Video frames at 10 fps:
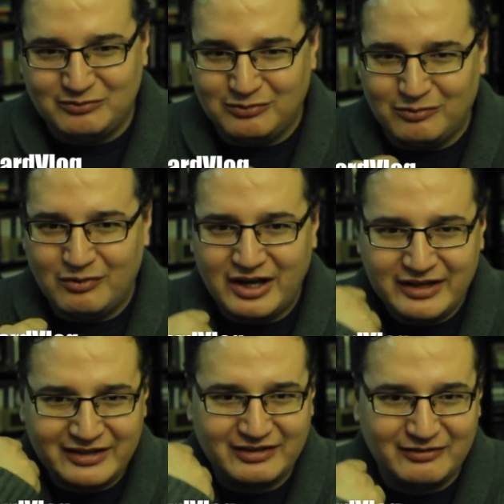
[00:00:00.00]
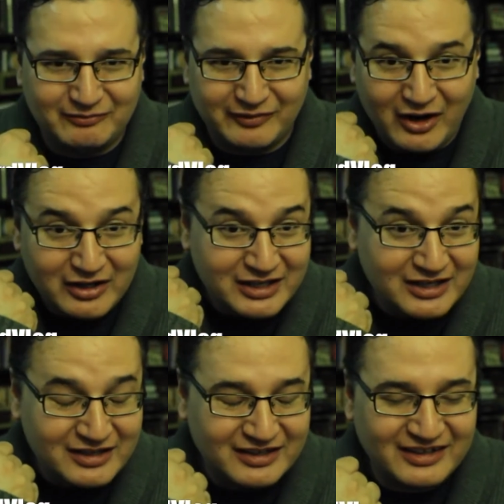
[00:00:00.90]
what?
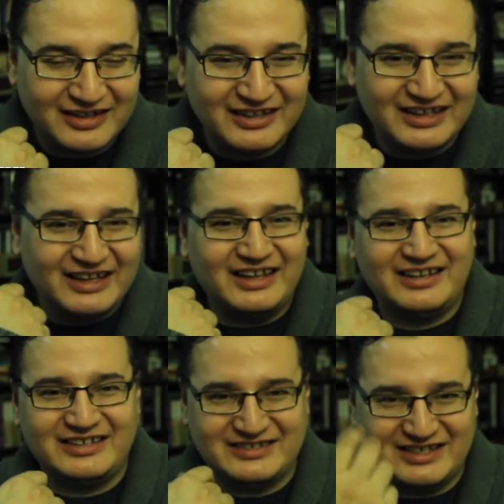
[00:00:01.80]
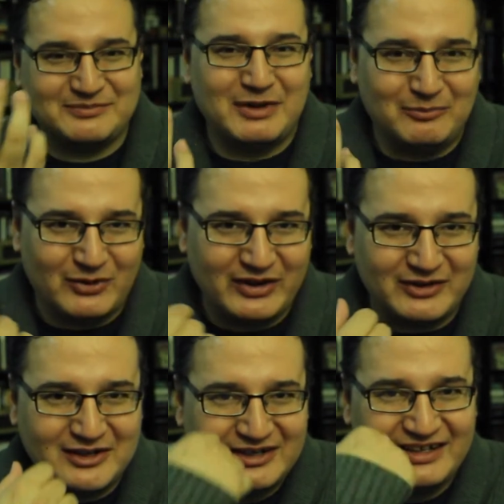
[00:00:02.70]
Ronnie? Because that's my
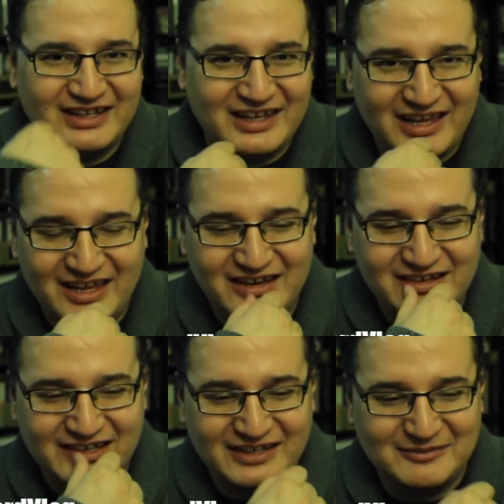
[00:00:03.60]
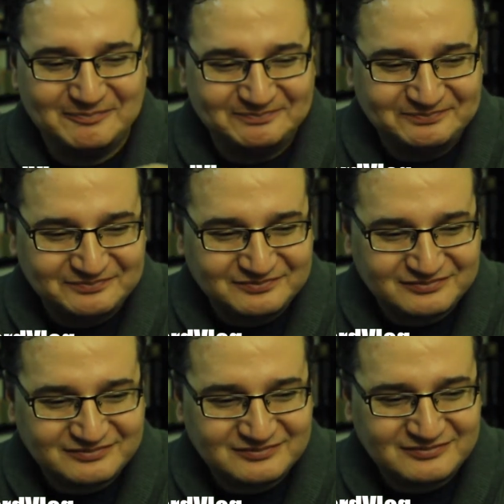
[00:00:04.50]
brother. And
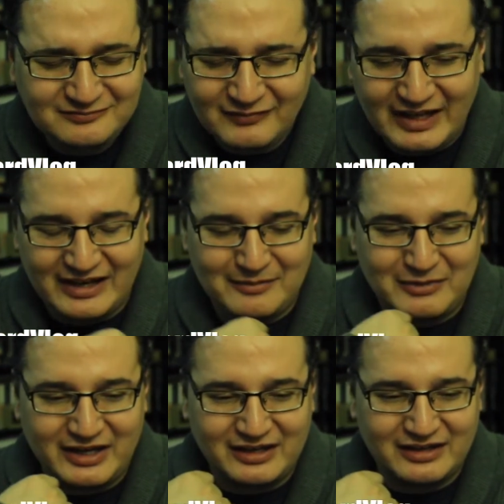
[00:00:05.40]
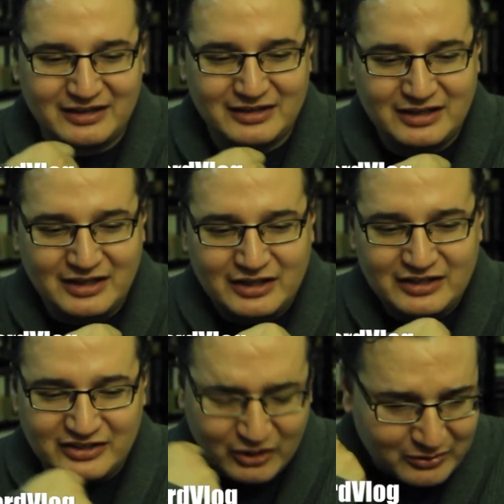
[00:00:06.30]
I'm like,
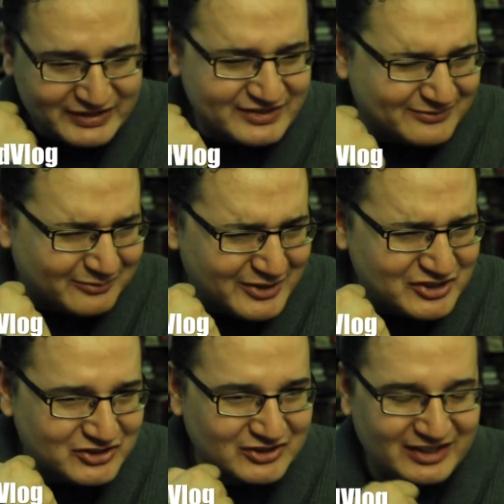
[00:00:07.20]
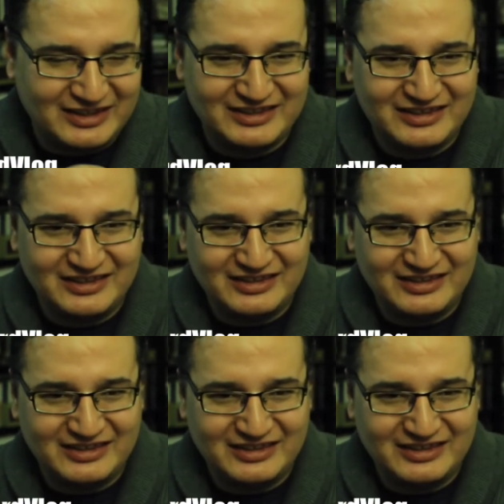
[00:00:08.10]
no, this is Richard. And